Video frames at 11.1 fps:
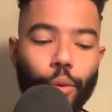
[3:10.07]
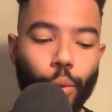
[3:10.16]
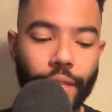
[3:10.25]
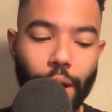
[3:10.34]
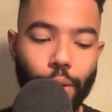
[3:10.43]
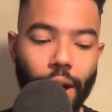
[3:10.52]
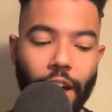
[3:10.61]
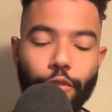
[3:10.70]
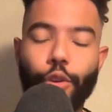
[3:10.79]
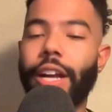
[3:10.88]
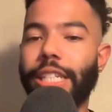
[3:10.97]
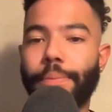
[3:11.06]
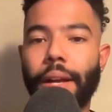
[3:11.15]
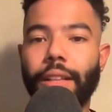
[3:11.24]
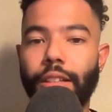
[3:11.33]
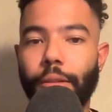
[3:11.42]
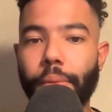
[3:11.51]
without ever
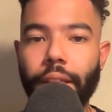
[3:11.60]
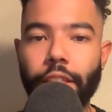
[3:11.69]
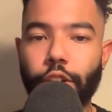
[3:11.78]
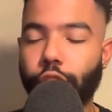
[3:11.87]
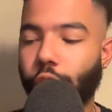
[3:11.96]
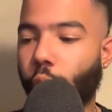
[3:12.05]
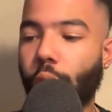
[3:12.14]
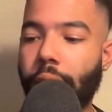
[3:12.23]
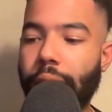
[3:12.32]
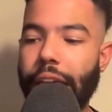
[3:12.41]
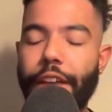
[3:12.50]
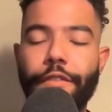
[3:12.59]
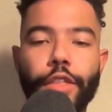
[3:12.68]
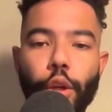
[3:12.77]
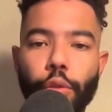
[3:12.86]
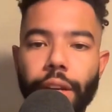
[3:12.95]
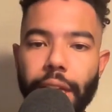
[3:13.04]
expecting to be there. So even
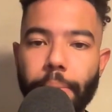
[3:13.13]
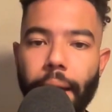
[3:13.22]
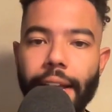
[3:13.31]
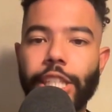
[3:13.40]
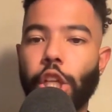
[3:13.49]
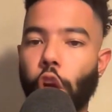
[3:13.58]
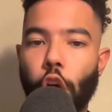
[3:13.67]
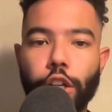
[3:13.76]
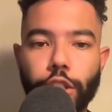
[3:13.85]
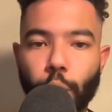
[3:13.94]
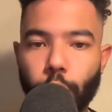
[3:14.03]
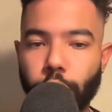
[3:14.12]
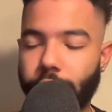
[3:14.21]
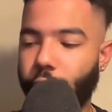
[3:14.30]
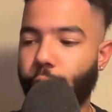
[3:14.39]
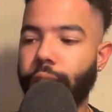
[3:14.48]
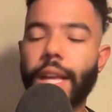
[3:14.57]
though the D-backs lost the World
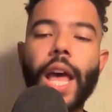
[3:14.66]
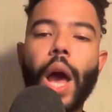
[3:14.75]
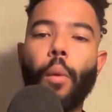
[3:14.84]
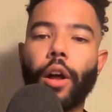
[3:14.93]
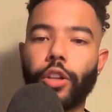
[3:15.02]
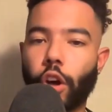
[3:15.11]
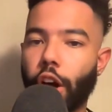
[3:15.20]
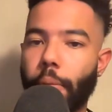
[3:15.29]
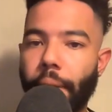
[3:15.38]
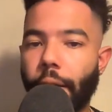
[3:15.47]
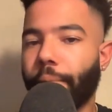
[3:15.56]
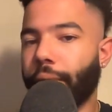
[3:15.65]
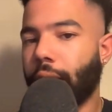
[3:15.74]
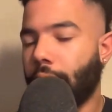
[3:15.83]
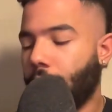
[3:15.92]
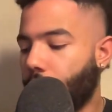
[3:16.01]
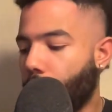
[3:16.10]
Series, I want to talk about
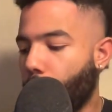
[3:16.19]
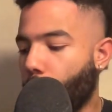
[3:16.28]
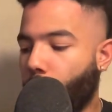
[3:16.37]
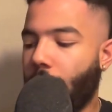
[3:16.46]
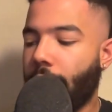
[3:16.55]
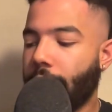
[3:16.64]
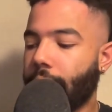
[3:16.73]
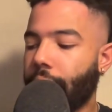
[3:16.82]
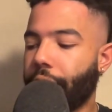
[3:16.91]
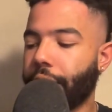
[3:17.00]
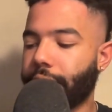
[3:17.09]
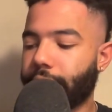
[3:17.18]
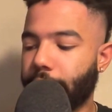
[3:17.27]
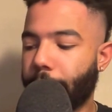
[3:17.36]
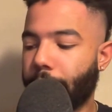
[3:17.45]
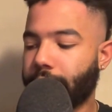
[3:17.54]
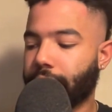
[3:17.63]
why this
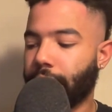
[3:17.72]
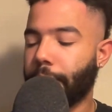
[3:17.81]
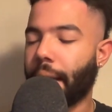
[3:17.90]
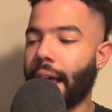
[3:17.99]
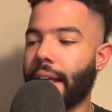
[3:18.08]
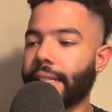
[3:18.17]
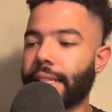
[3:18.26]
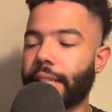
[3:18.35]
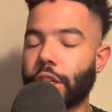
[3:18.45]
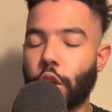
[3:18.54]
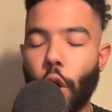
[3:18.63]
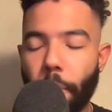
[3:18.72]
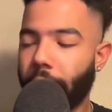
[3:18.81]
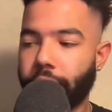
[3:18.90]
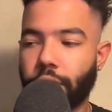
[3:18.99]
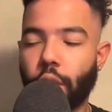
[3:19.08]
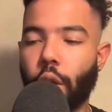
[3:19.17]
D-backs team has no
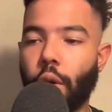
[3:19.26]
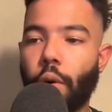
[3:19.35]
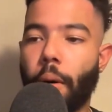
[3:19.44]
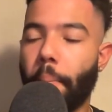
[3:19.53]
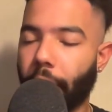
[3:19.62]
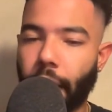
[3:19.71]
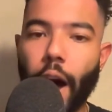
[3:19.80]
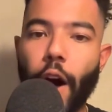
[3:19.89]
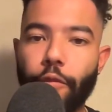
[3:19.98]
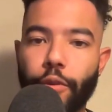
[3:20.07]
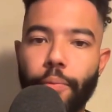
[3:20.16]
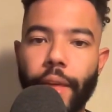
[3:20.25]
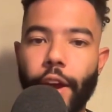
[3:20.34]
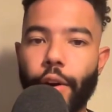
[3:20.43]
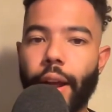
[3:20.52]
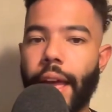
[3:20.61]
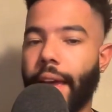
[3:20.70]
place to go but up from
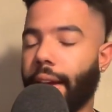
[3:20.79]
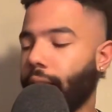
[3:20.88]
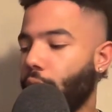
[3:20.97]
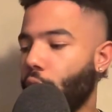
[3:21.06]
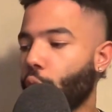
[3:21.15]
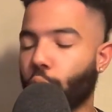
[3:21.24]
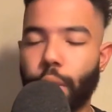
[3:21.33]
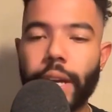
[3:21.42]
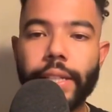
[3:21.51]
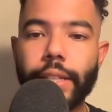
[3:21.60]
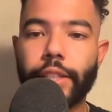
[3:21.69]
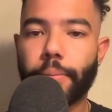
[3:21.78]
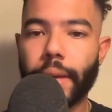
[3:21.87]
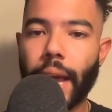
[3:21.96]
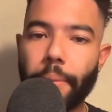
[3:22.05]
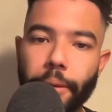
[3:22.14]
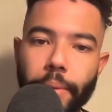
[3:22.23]
there and reasons to
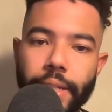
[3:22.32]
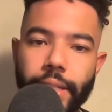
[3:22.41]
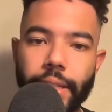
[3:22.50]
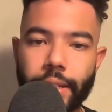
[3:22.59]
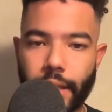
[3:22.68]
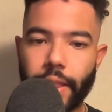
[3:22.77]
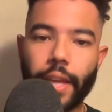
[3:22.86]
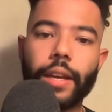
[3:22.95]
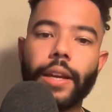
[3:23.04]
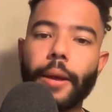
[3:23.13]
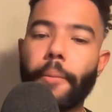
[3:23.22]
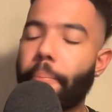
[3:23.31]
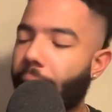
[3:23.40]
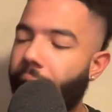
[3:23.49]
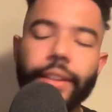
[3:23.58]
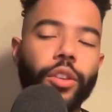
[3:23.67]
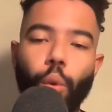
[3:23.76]
be optimistic that they could get
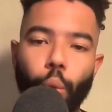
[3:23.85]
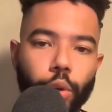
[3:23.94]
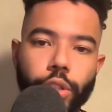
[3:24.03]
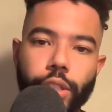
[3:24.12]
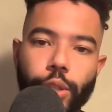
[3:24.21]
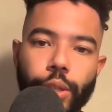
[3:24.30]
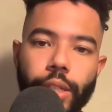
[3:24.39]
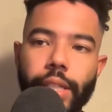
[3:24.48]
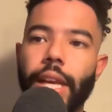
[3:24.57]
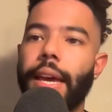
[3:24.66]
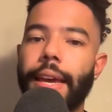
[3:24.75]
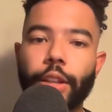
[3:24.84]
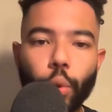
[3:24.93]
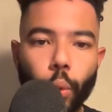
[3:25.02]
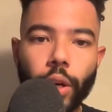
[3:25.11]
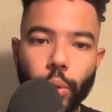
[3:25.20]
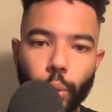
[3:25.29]
back to the World Series in
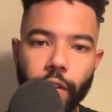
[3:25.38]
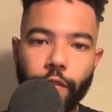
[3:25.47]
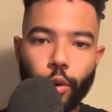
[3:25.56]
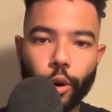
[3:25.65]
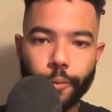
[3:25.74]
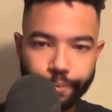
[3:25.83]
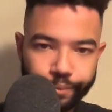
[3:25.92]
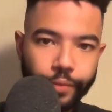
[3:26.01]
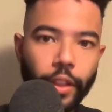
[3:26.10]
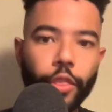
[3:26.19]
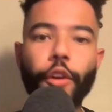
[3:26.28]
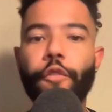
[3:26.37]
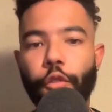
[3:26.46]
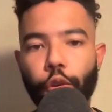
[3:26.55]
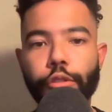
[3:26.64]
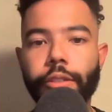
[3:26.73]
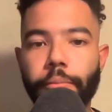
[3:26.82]
2024. The
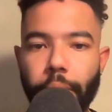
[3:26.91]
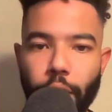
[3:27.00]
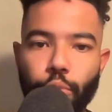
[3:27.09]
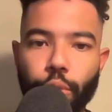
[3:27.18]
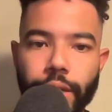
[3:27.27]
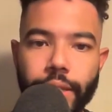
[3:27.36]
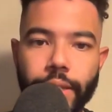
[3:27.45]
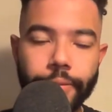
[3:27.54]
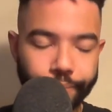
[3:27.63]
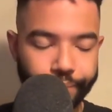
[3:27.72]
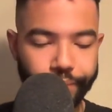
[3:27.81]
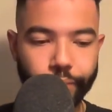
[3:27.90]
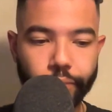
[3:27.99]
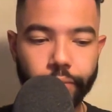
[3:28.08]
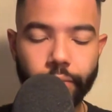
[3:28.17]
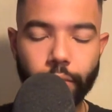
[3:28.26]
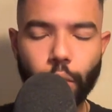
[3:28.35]
first main reason,
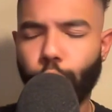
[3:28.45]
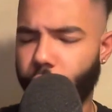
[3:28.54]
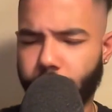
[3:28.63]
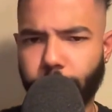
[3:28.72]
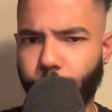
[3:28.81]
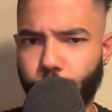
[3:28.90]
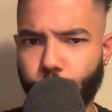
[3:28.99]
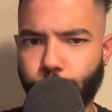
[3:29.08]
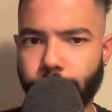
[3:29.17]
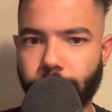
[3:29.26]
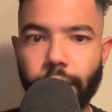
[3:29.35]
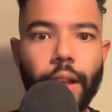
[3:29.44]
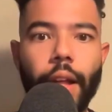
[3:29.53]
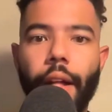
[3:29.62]
or just the first reason,